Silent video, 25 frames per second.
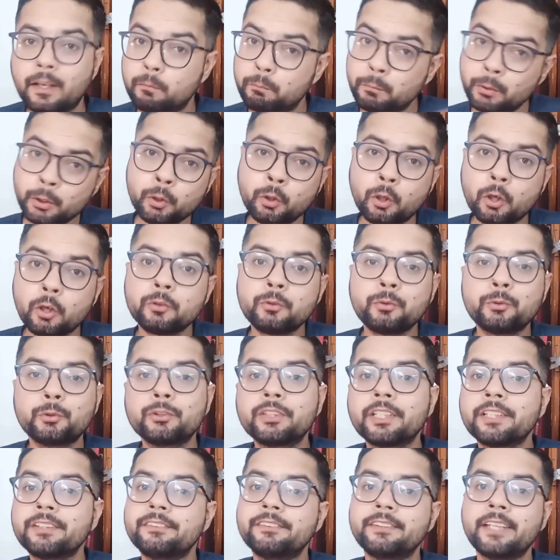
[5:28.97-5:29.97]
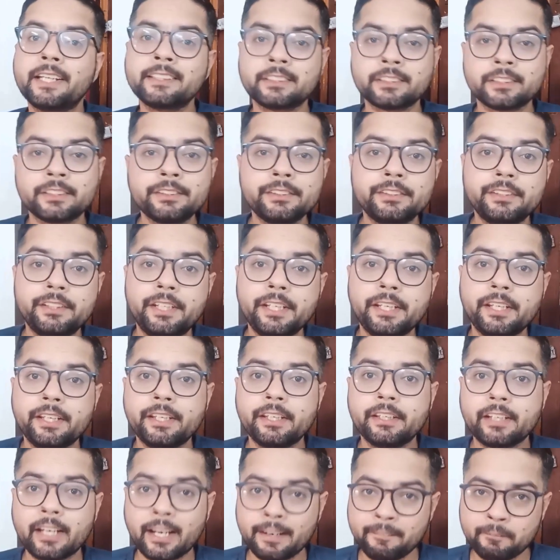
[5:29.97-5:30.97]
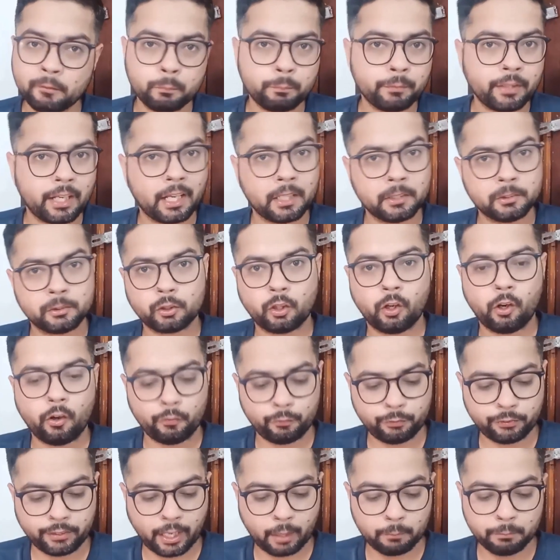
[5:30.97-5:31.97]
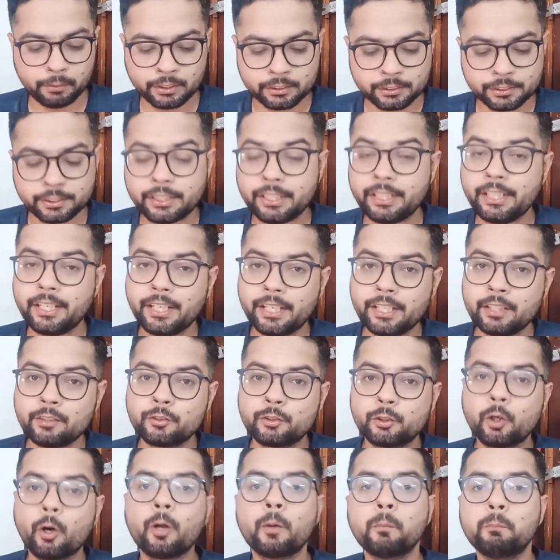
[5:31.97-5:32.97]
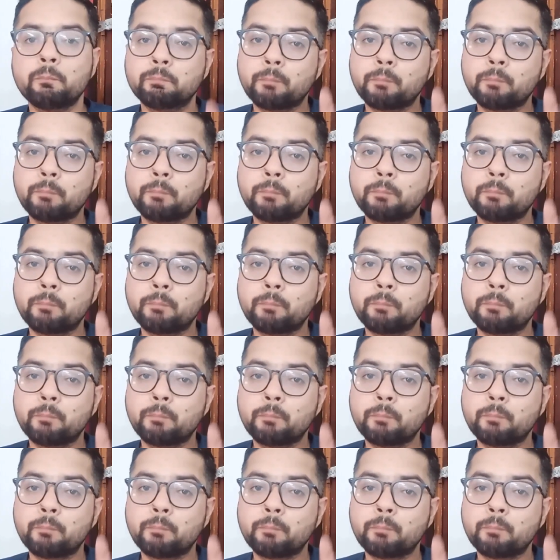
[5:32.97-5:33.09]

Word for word: Coming on to the next derived branch of chemistry is your